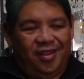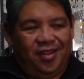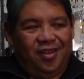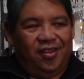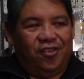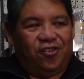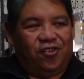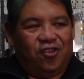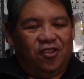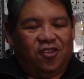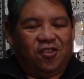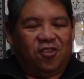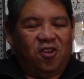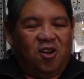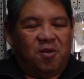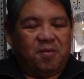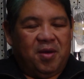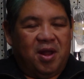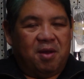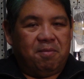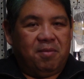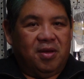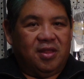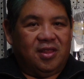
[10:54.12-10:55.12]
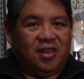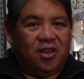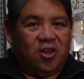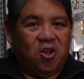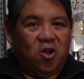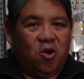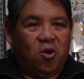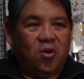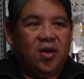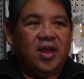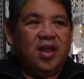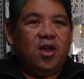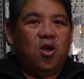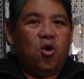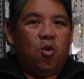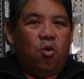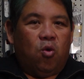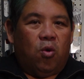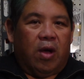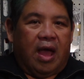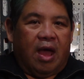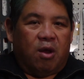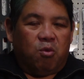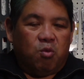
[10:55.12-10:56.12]
Should start about a month ago.
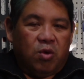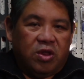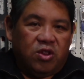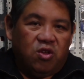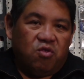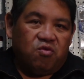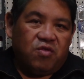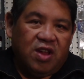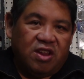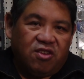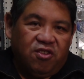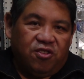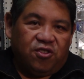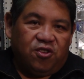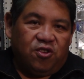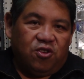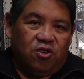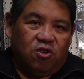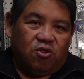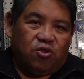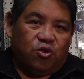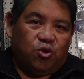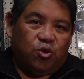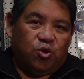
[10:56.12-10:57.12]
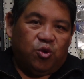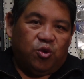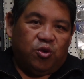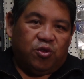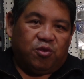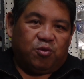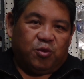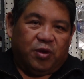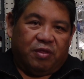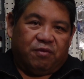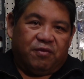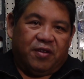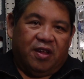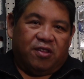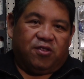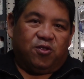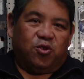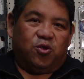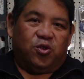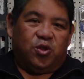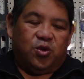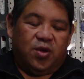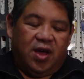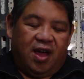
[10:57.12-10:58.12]
And when you register your tools with
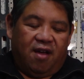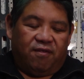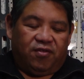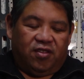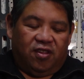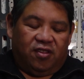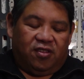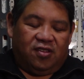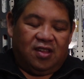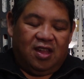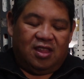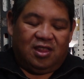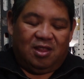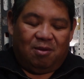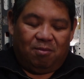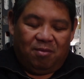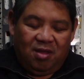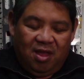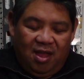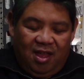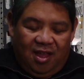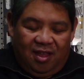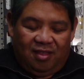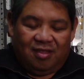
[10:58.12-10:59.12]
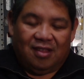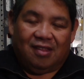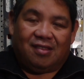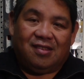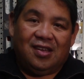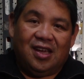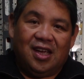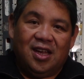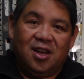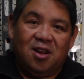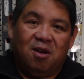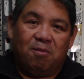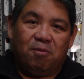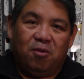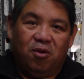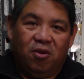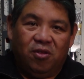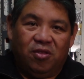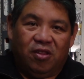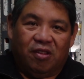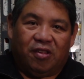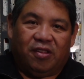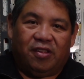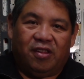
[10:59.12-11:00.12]
Festool, you have to send them the T number,
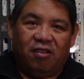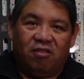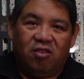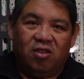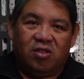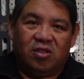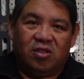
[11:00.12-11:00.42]
the serial